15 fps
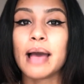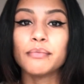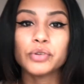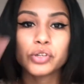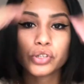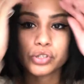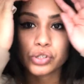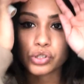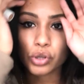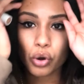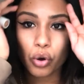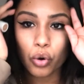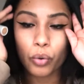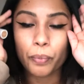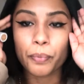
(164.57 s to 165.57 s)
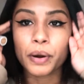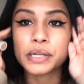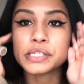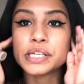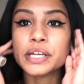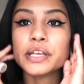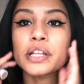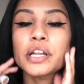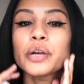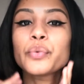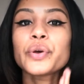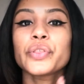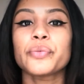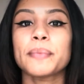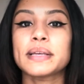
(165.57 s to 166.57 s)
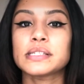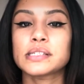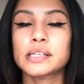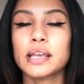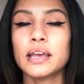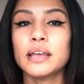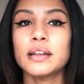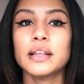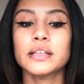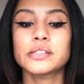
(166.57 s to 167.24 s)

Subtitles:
I'm just so particular with my skin.